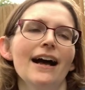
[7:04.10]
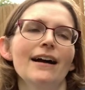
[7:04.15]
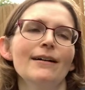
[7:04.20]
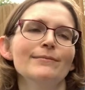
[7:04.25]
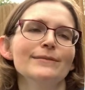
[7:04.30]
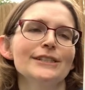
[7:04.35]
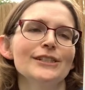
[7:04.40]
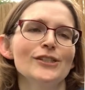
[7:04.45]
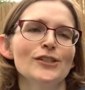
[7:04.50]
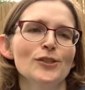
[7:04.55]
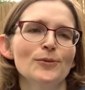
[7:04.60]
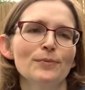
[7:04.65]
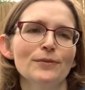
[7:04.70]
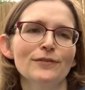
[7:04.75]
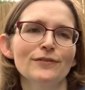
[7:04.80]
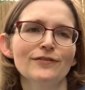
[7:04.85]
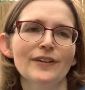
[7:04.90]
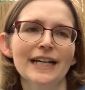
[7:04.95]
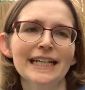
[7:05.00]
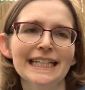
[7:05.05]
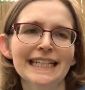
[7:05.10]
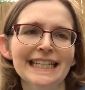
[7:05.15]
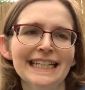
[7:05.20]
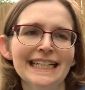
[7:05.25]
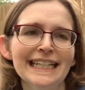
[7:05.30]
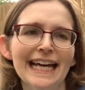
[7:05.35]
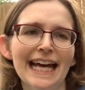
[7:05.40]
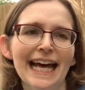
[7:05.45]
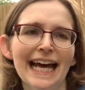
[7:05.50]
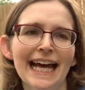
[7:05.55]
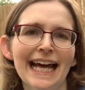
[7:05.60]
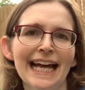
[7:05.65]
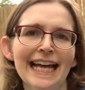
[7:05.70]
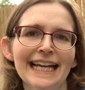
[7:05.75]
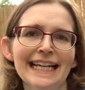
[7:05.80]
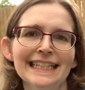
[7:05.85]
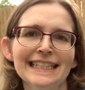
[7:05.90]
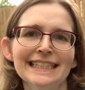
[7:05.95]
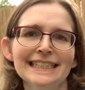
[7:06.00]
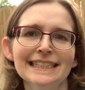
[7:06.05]
Super funny,
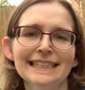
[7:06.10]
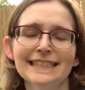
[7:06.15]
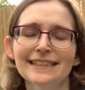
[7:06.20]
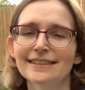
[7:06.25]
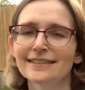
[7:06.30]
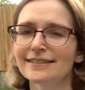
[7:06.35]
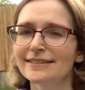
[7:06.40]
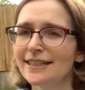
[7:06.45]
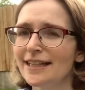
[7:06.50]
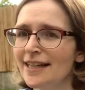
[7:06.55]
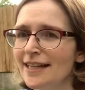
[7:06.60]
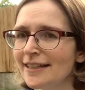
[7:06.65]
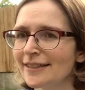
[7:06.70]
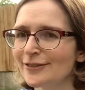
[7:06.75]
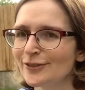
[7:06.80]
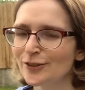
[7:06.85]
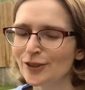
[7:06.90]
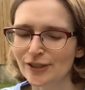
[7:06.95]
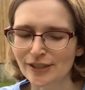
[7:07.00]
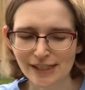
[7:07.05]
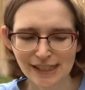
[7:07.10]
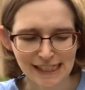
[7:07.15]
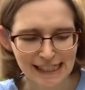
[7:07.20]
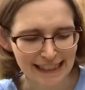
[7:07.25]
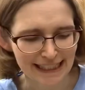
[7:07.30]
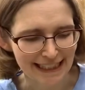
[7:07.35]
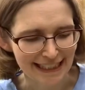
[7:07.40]
and yeah, just